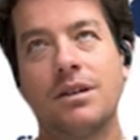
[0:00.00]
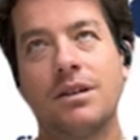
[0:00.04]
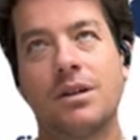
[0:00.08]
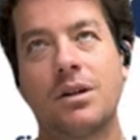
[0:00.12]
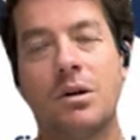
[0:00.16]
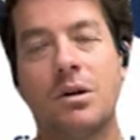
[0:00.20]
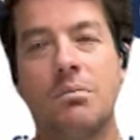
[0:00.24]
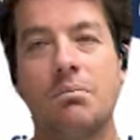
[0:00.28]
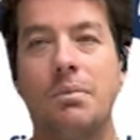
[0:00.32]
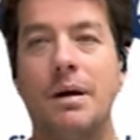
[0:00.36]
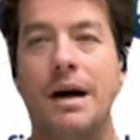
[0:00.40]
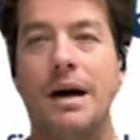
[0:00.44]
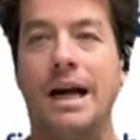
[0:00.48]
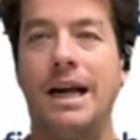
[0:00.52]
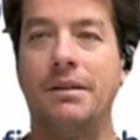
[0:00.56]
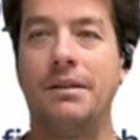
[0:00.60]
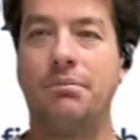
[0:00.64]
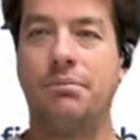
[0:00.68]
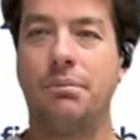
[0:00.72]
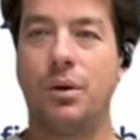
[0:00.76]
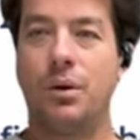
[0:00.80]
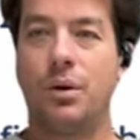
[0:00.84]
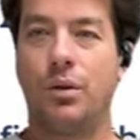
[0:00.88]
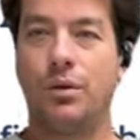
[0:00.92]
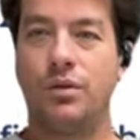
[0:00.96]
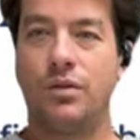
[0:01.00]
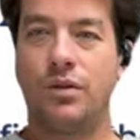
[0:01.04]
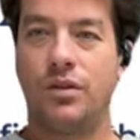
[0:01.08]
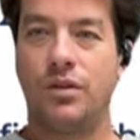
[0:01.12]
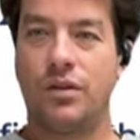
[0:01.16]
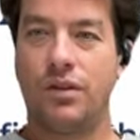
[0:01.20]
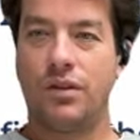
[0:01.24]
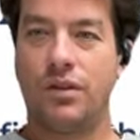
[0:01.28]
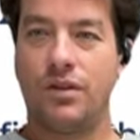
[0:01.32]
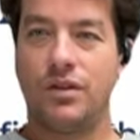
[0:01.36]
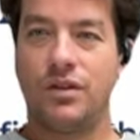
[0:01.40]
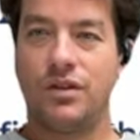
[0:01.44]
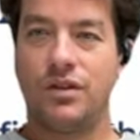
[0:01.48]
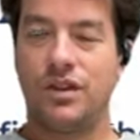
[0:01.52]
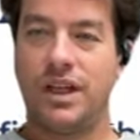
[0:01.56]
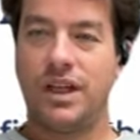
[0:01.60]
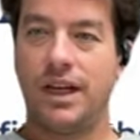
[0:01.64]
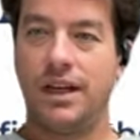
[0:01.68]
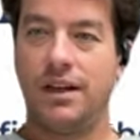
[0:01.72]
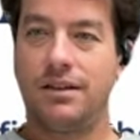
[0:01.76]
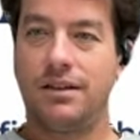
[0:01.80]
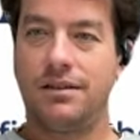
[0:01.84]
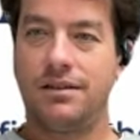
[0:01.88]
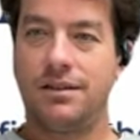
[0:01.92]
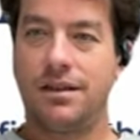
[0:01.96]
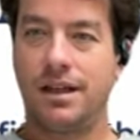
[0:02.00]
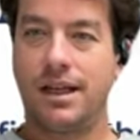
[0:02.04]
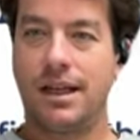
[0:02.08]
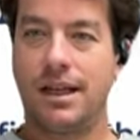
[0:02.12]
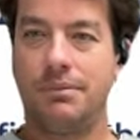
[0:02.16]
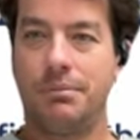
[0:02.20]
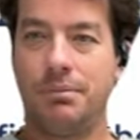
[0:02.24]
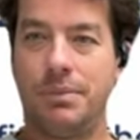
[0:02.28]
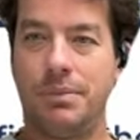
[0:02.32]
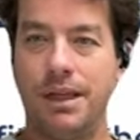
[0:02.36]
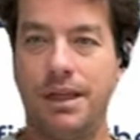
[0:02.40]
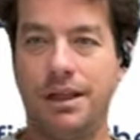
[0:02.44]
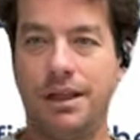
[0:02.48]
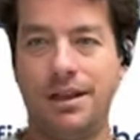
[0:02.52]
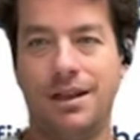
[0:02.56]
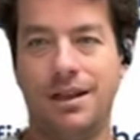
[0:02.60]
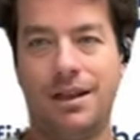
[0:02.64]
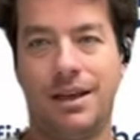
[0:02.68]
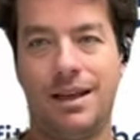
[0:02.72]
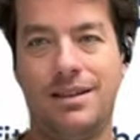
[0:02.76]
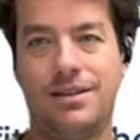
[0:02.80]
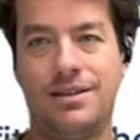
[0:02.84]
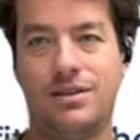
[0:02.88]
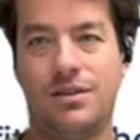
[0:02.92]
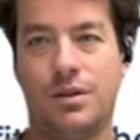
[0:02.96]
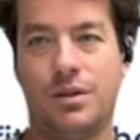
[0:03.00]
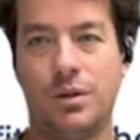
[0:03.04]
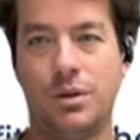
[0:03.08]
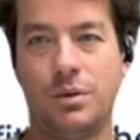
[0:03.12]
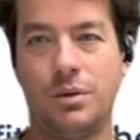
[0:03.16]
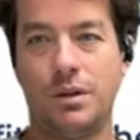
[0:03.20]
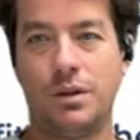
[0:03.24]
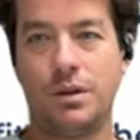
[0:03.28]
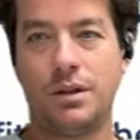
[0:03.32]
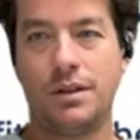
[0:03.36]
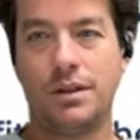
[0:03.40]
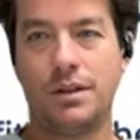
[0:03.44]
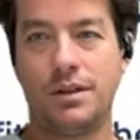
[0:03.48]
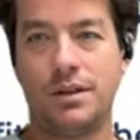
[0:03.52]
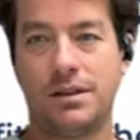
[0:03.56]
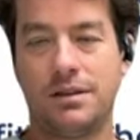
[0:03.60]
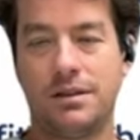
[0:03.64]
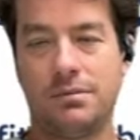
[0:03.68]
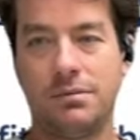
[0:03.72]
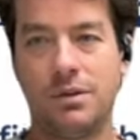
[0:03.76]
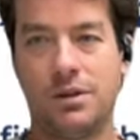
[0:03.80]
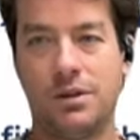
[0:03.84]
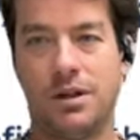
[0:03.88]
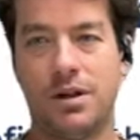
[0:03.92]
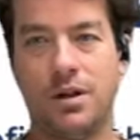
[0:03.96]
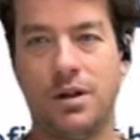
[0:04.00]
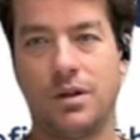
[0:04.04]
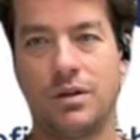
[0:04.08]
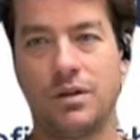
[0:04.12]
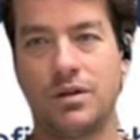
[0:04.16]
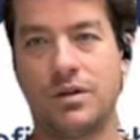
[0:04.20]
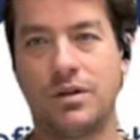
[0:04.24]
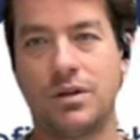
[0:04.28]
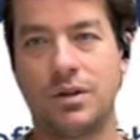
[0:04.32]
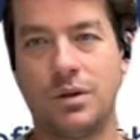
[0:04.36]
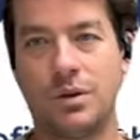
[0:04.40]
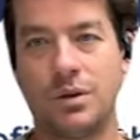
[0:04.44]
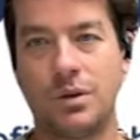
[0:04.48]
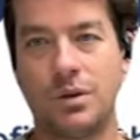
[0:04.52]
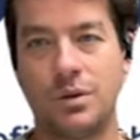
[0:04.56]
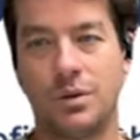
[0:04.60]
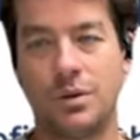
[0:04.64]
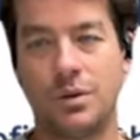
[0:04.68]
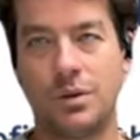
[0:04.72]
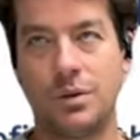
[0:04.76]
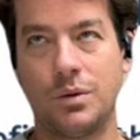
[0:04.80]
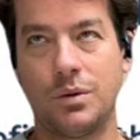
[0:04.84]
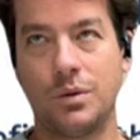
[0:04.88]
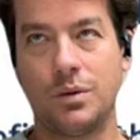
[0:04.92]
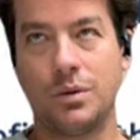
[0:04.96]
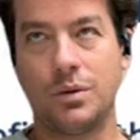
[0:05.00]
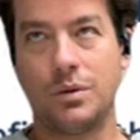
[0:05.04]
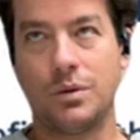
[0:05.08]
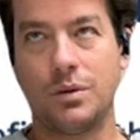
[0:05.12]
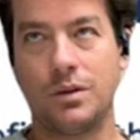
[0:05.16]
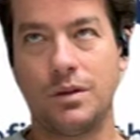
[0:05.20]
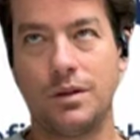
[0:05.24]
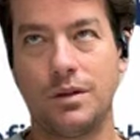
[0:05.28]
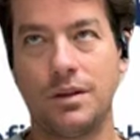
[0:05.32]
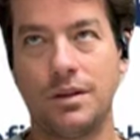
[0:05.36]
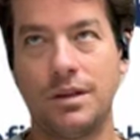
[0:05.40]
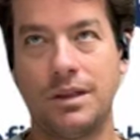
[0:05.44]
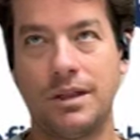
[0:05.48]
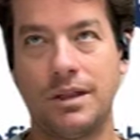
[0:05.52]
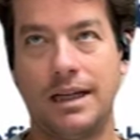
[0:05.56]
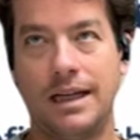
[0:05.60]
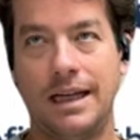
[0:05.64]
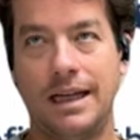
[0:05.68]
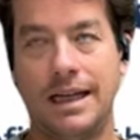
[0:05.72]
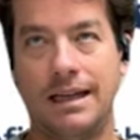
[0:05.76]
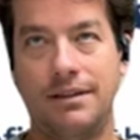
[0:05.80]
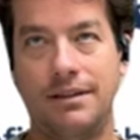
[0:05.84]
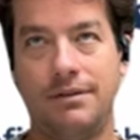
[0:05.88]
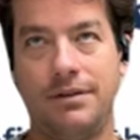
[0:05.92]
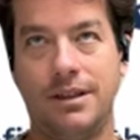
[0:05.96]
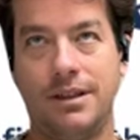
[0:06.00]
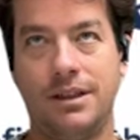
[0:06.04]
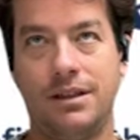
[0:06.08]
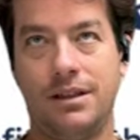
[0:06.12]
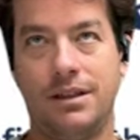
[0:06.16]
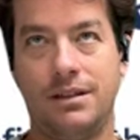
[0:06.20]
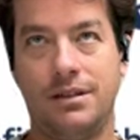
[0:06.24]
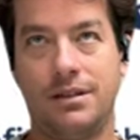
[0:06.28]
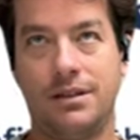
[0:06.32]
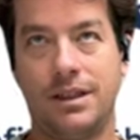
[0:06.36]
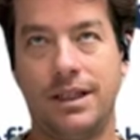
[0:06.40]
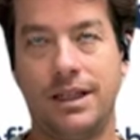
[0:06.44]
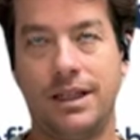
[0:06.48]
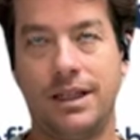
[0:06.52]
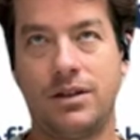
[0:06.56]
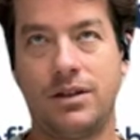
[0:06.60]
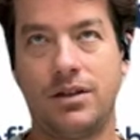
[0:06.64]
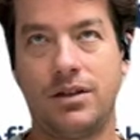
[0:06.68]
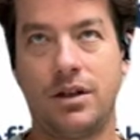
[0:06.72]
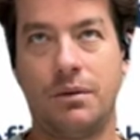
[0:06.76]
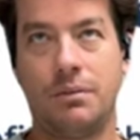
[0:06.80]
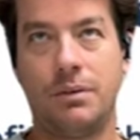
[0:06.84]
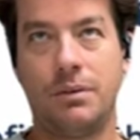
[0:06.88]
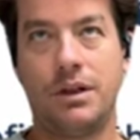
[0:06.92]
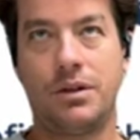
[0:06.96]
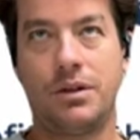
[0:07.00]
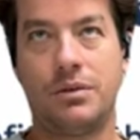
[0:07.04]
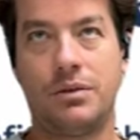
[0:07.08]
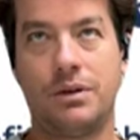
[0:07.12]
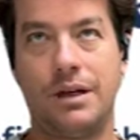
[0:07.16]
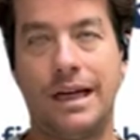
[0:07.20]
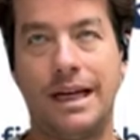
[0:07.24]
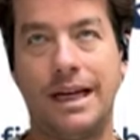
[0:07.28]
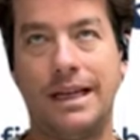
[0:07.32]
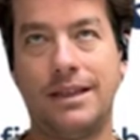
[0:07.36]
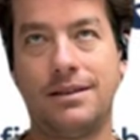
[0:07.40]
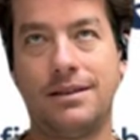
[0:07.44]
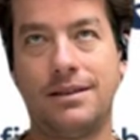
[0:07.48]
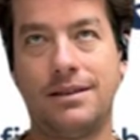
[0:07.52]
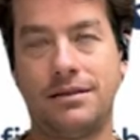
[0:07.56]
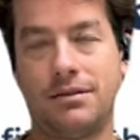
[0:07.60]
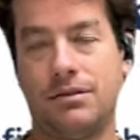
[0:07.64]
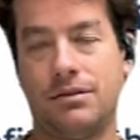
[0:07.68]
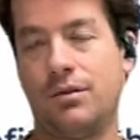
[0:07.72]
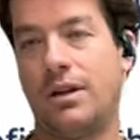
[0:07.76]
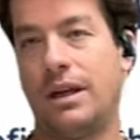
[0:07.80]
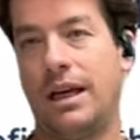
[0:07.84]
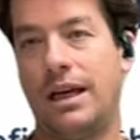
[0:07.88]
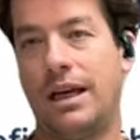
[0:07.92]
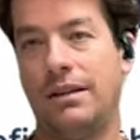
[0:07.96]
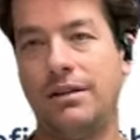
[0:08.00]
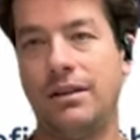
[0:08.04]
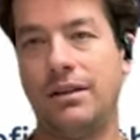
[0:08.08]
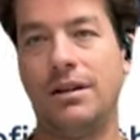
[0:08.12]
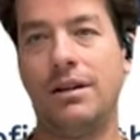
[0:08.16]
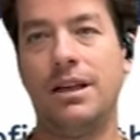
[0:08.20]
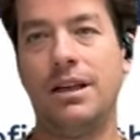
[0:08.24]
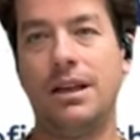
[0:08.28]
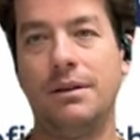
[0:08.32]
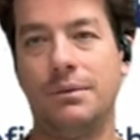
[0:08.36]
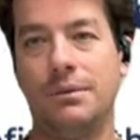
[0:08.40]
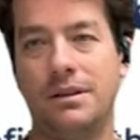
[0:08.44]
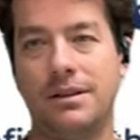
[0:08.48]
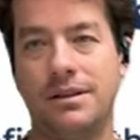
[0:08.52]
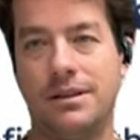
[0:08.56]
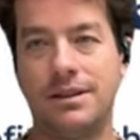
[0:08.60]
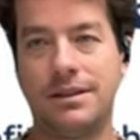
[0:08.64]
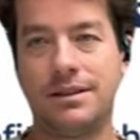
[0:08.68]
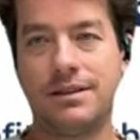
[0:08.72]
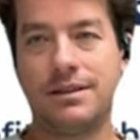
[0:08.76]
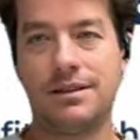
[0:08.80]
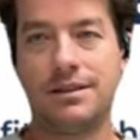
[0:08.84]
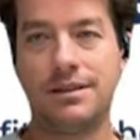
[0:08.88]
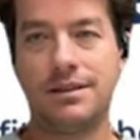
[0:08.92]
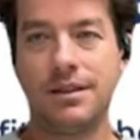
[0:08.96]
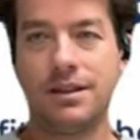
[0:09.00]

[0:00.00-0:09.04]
combine both shares, like being a steward, but also having the economic rights? Okay, they're limited.